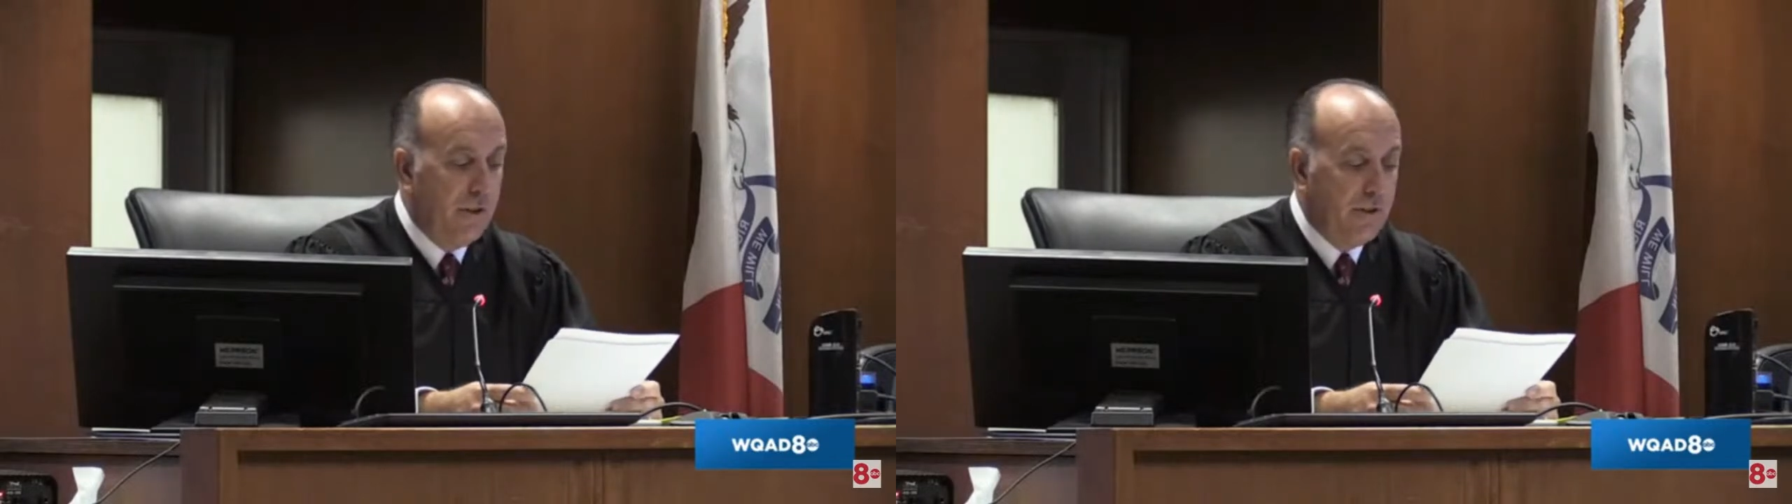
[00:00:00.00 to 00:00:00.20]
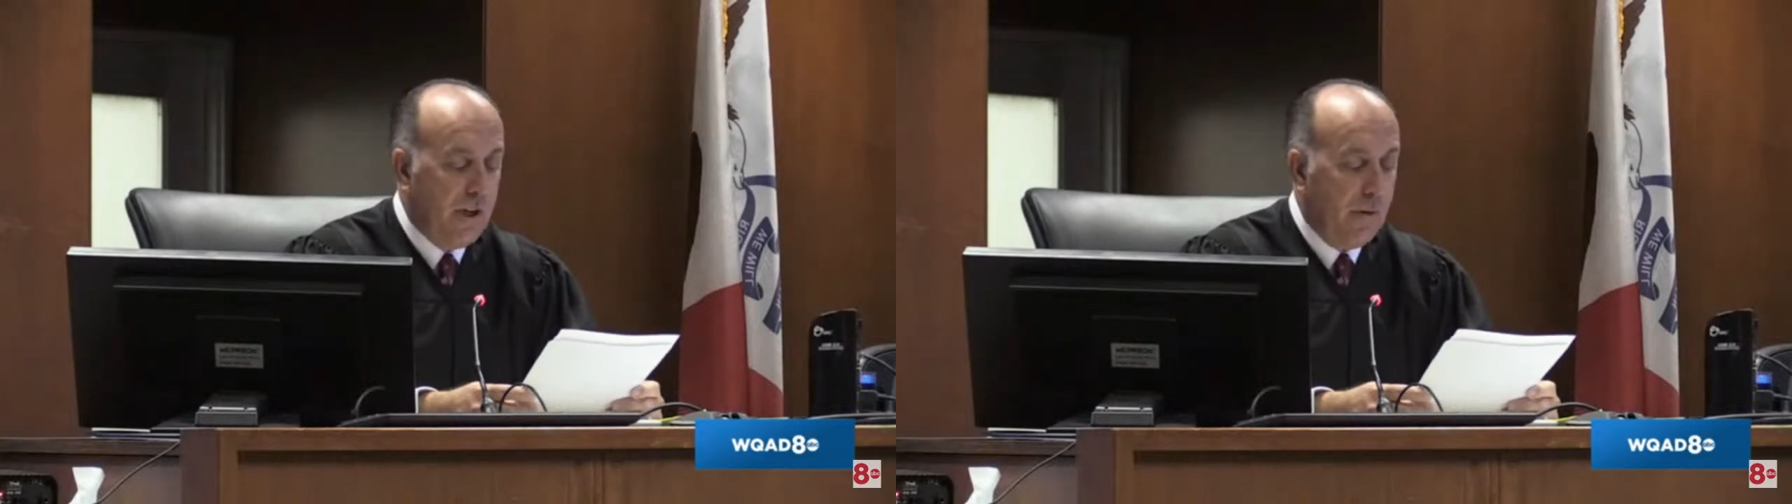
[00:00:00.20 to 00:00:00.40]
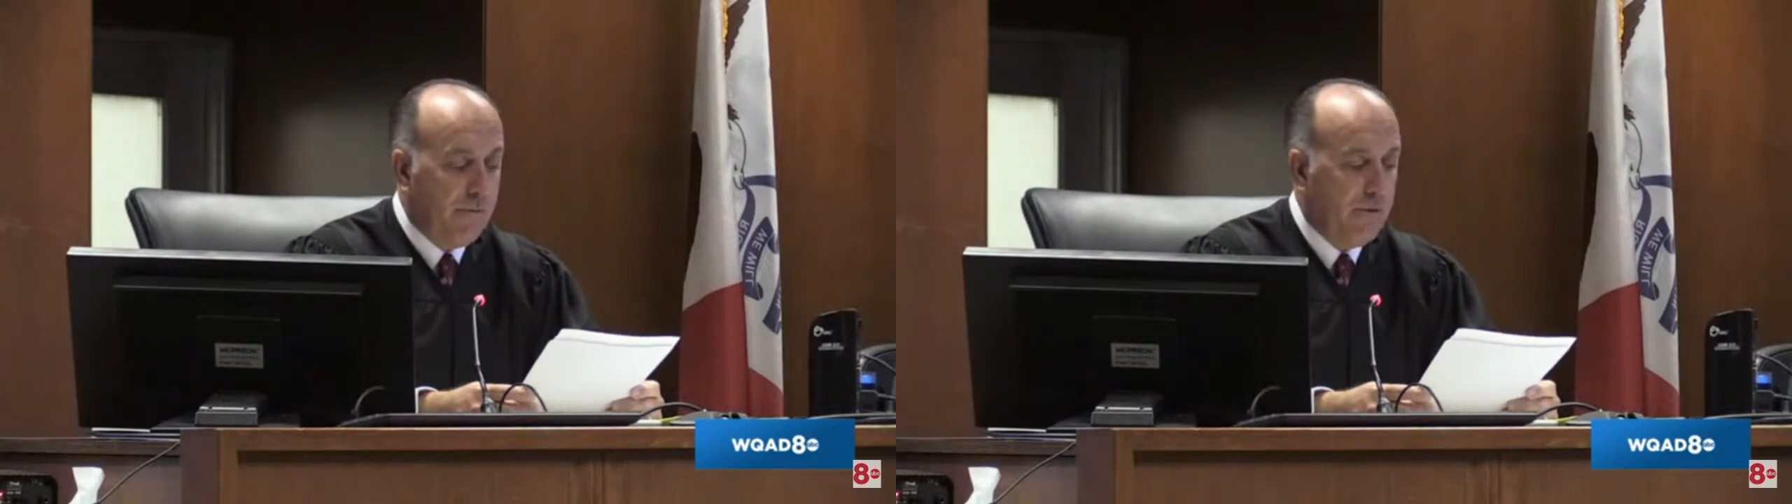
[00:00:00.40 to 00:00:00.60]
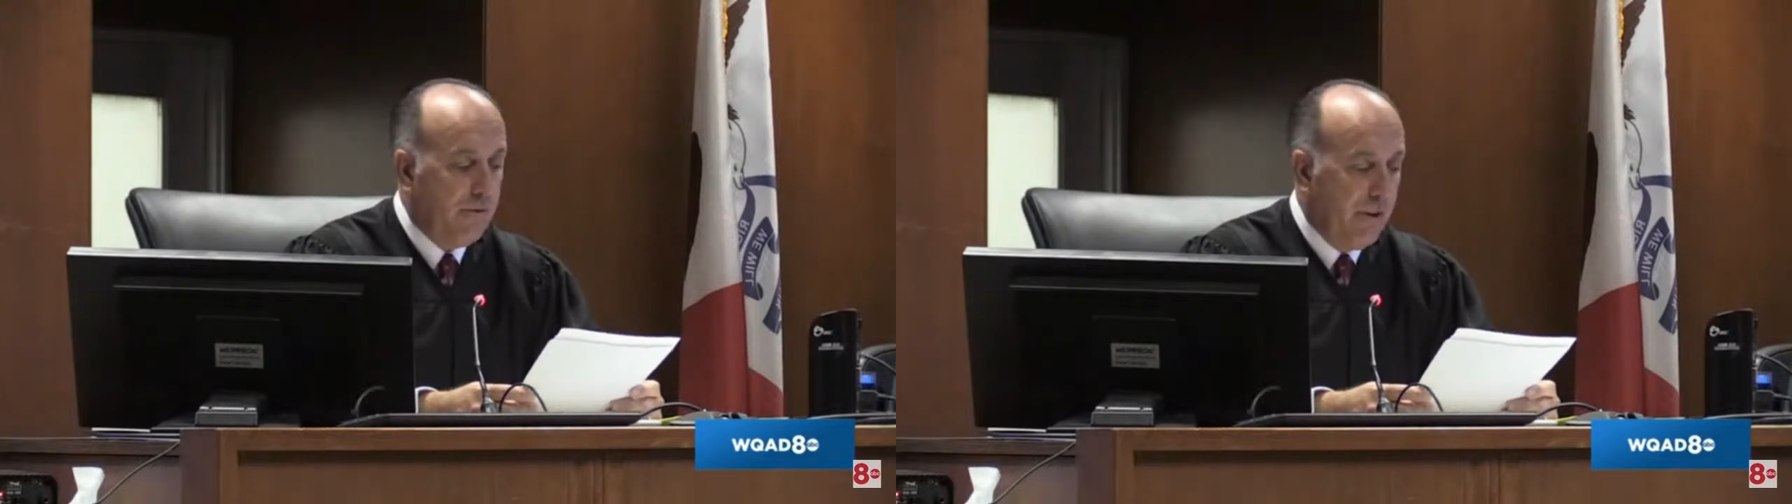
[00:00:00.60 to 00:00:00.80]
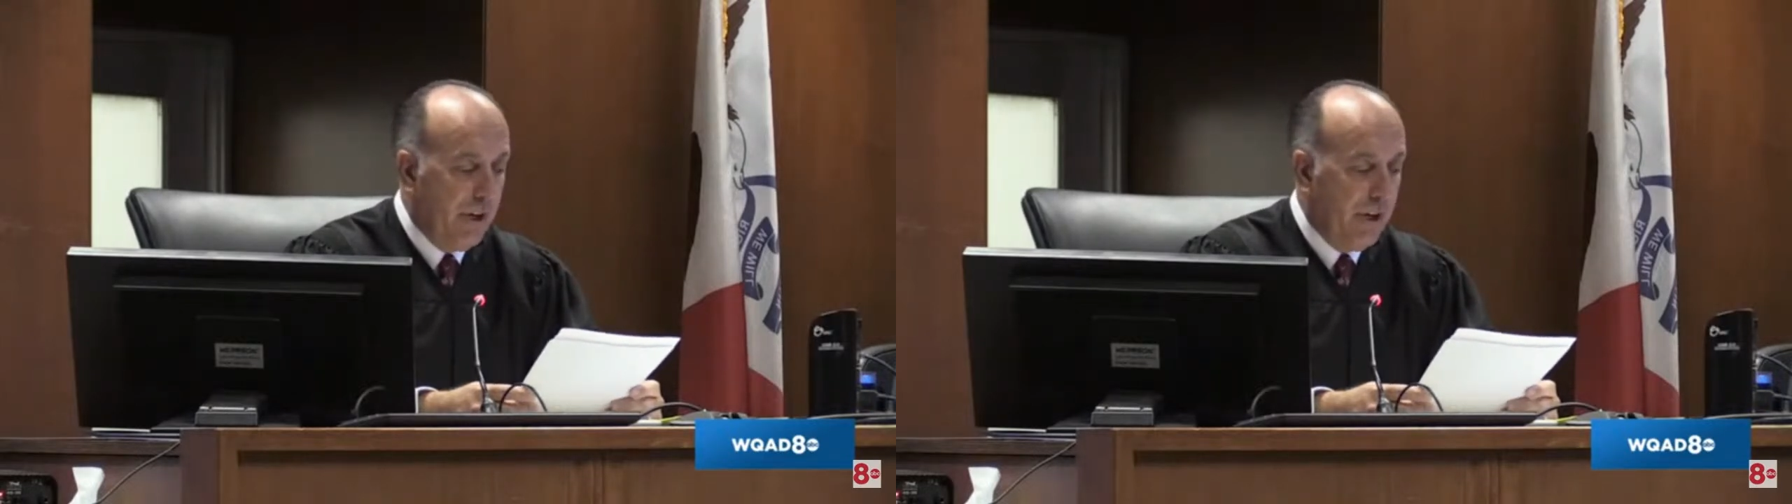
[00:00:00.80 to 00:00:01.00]
using its
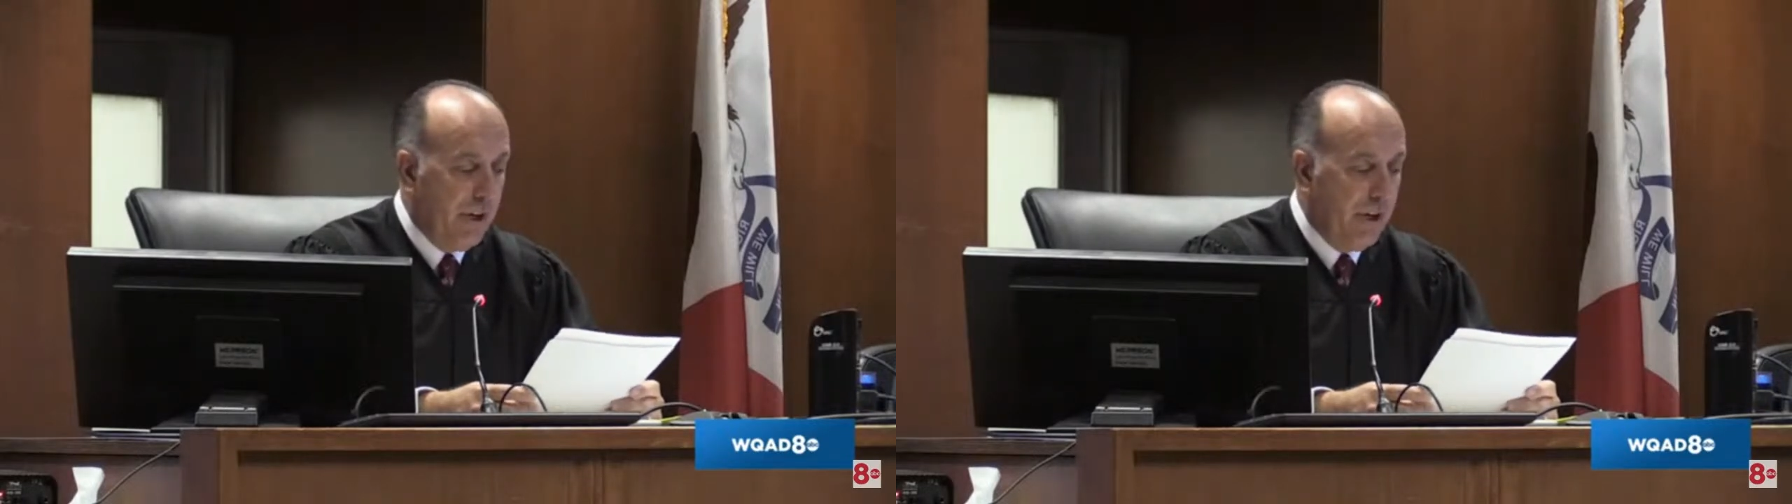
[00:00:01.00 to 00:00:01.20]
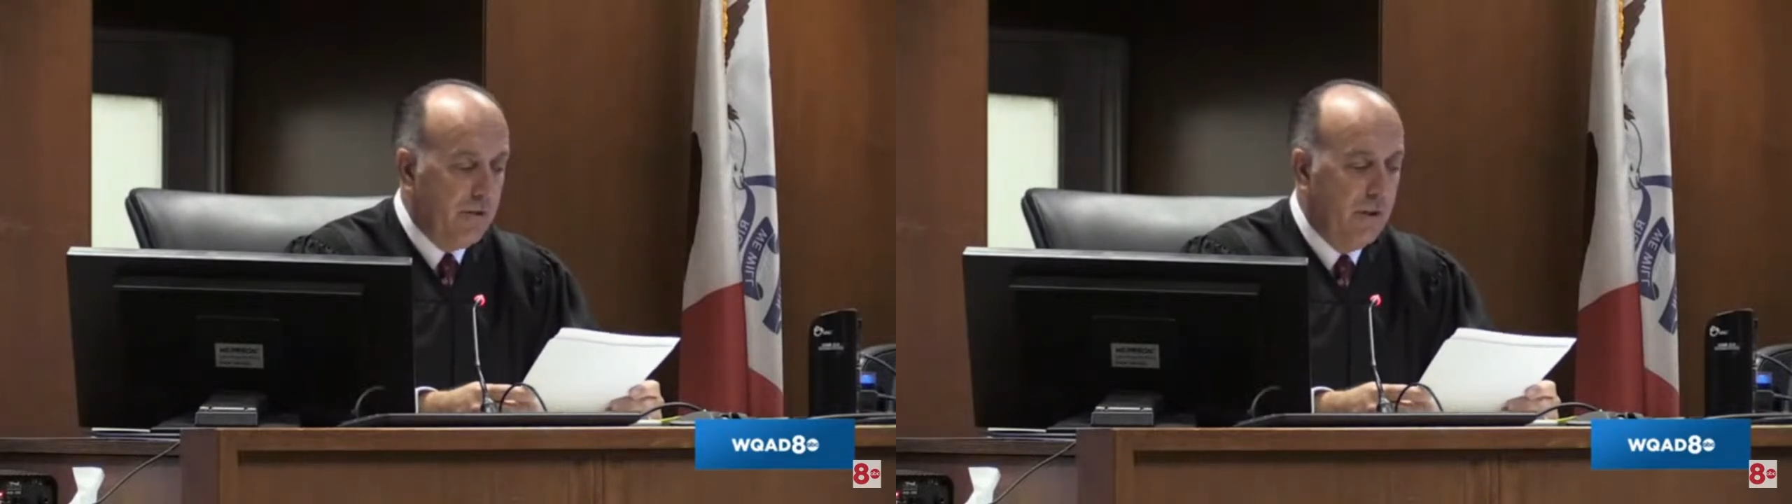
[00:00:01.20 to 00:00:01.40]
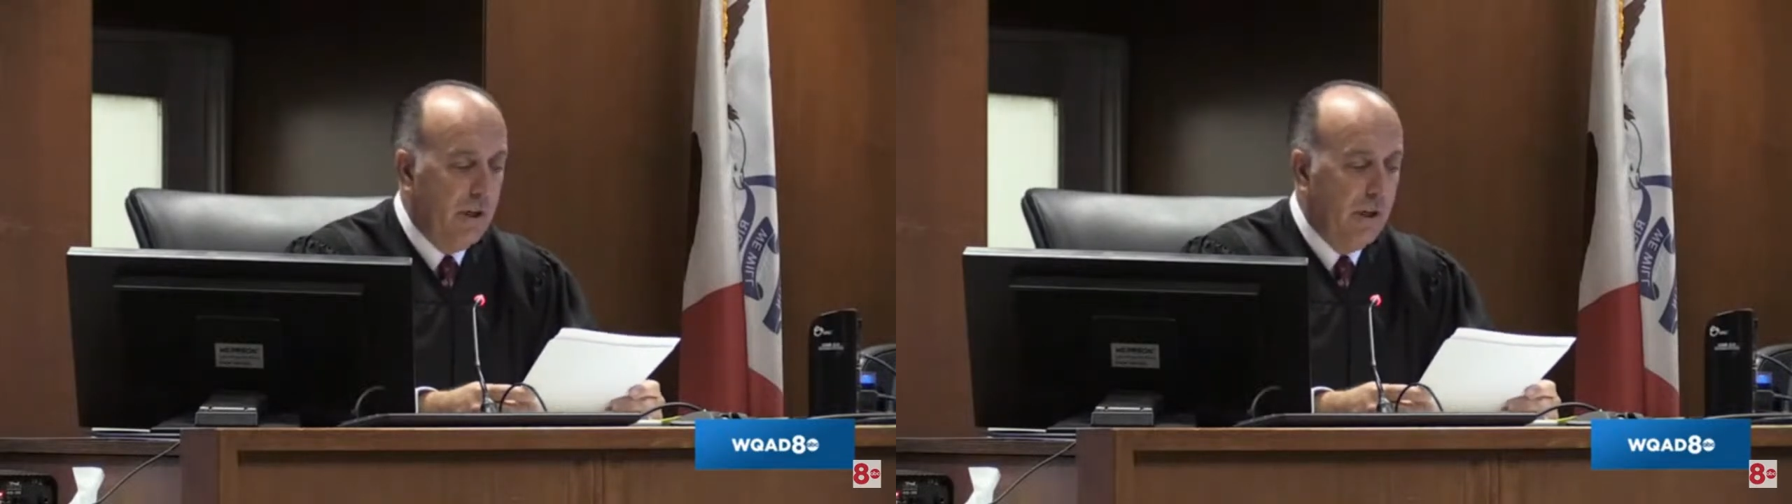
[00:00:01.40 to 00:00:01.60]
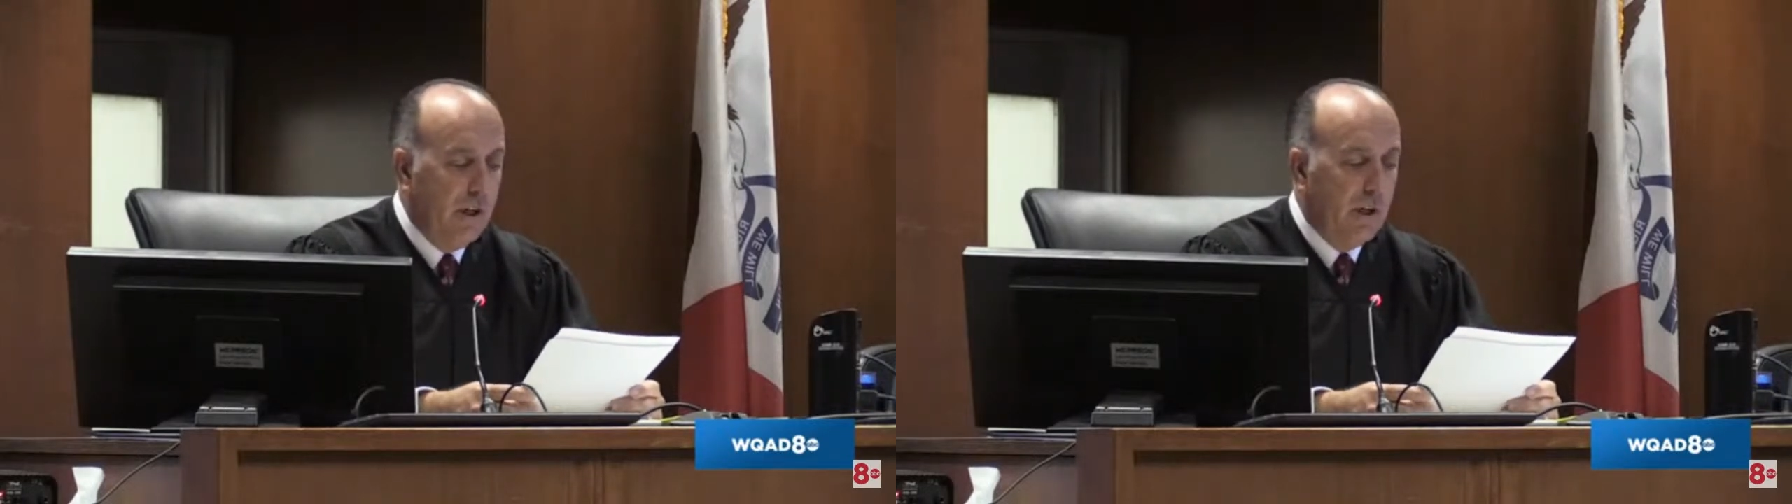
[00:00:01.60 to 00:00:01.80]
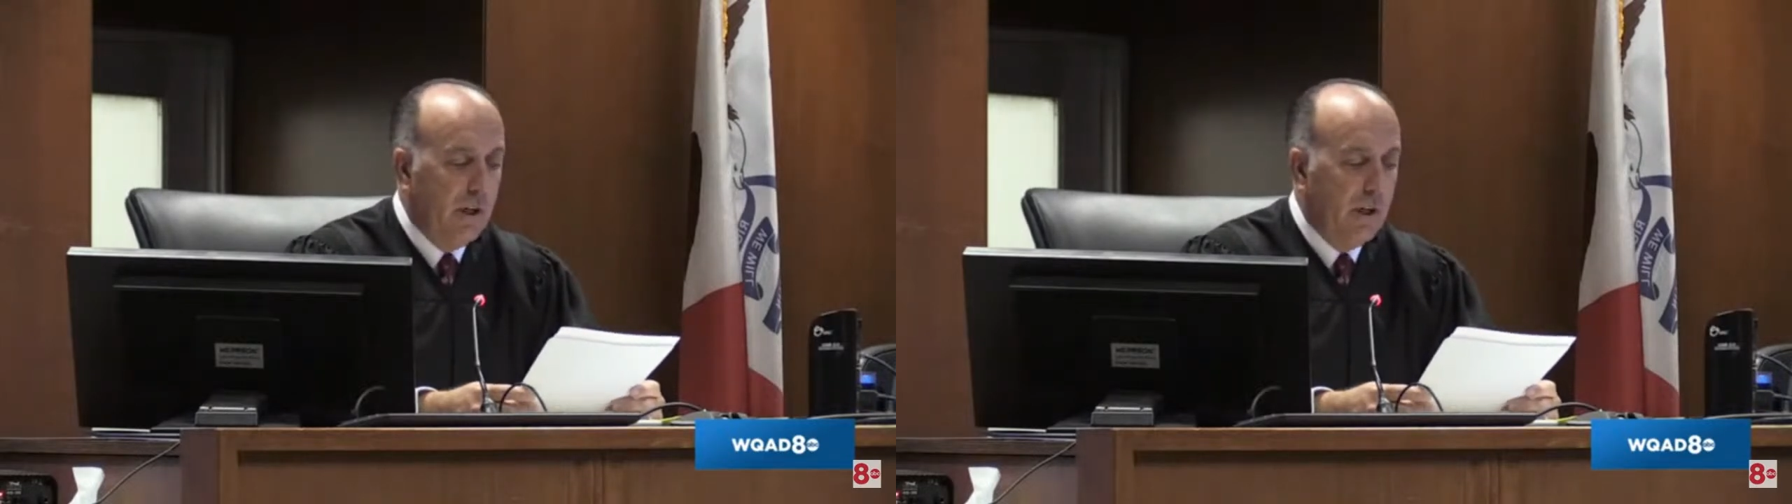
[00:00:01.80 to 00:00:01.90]
observations,